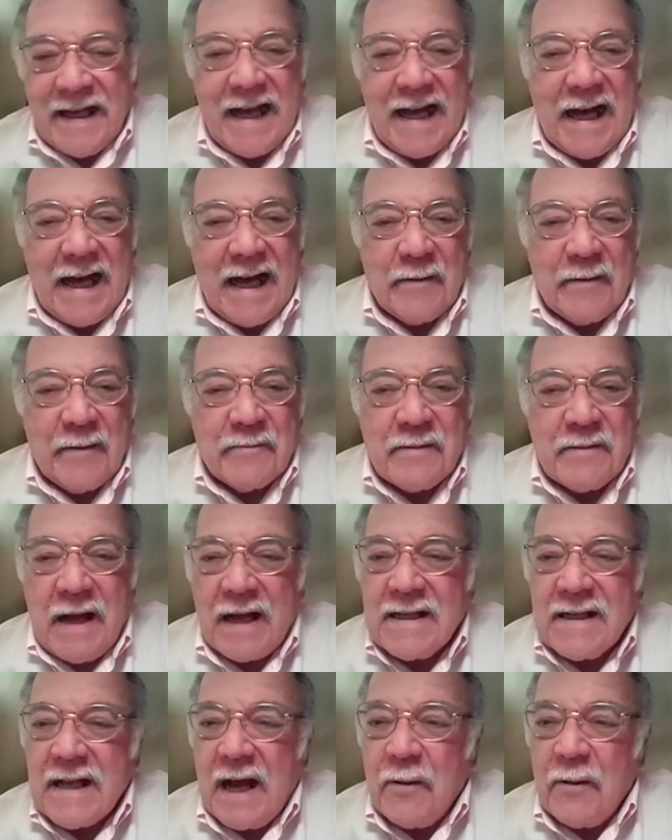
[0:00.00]

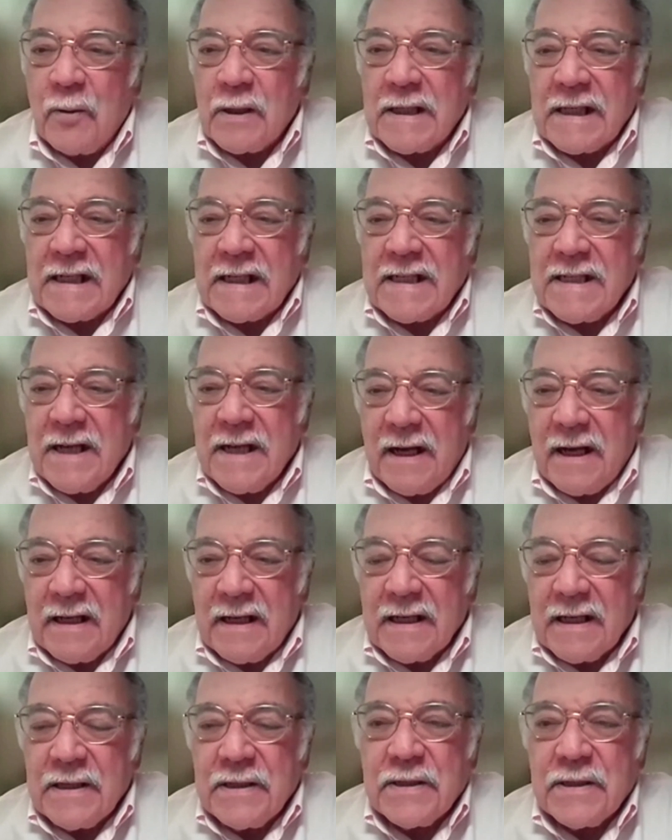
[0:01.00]
I want to
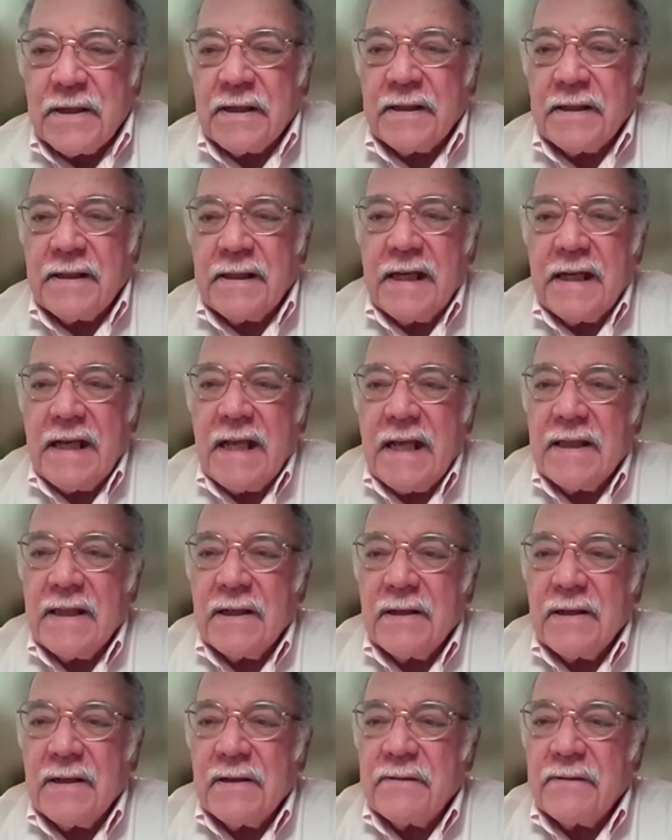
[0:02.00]
acknowledge that
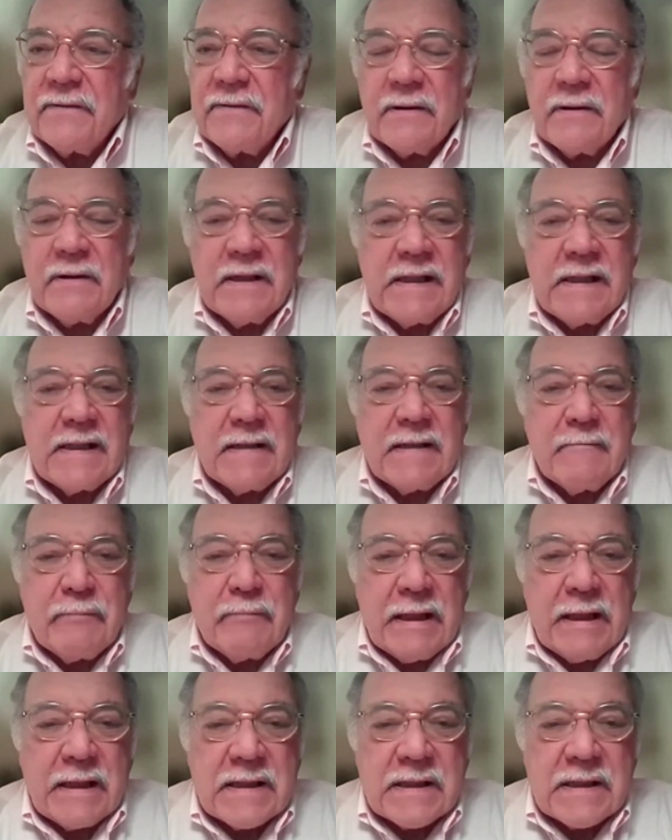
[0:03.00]
there is a very
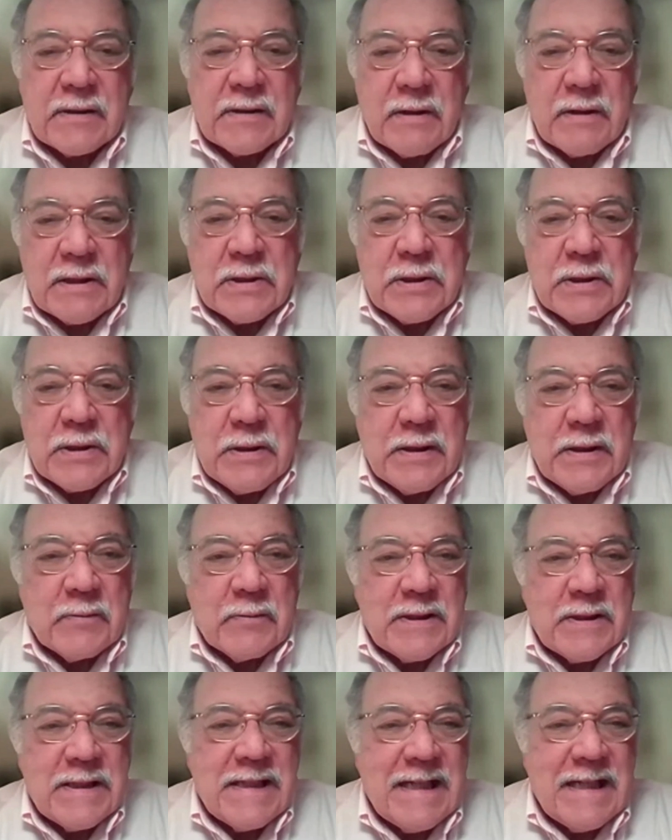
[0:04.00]
complex question that
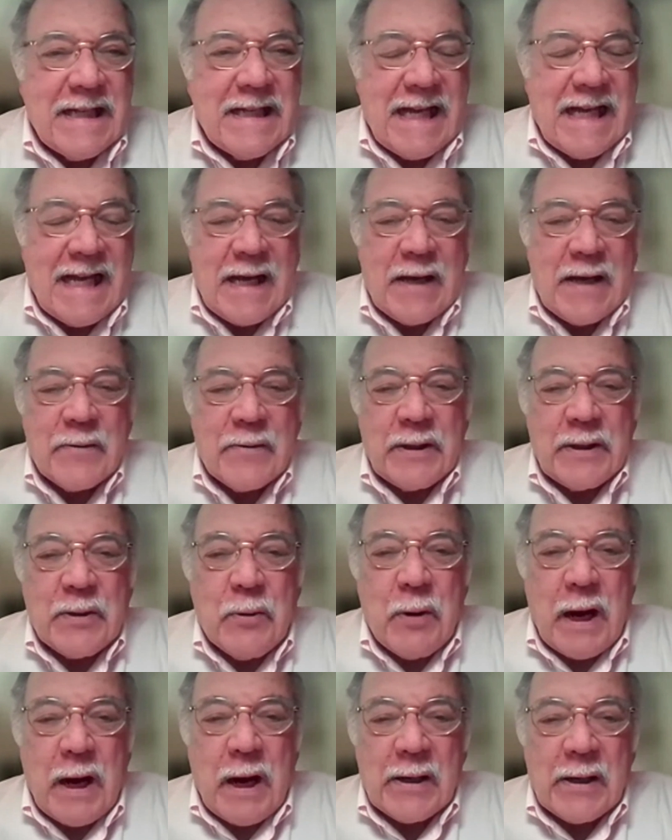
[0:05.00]
would
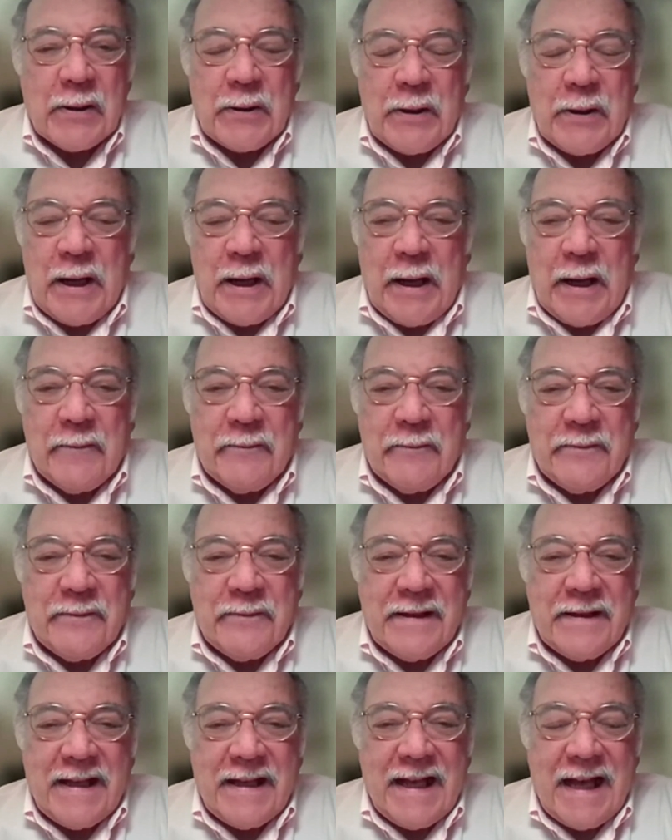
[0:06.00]
require
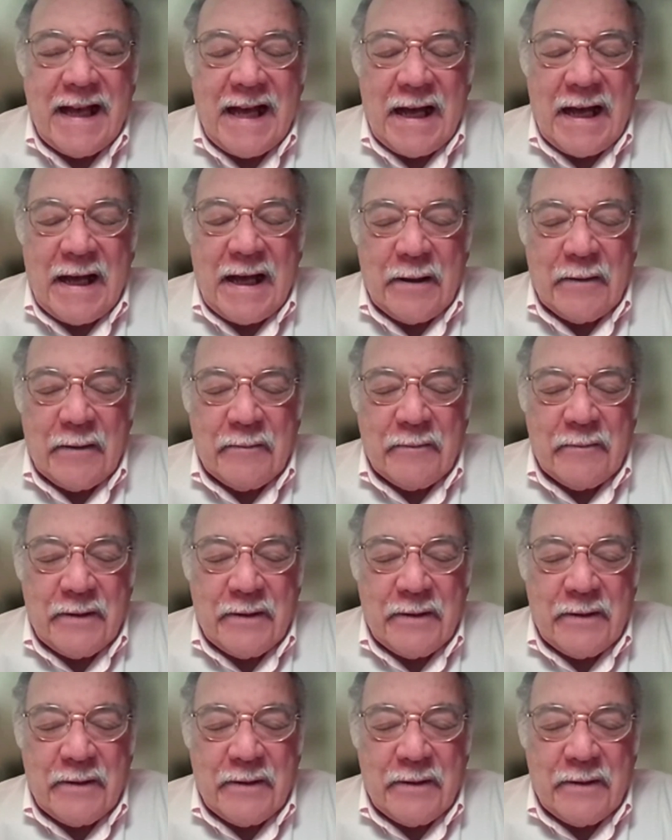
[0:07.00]
a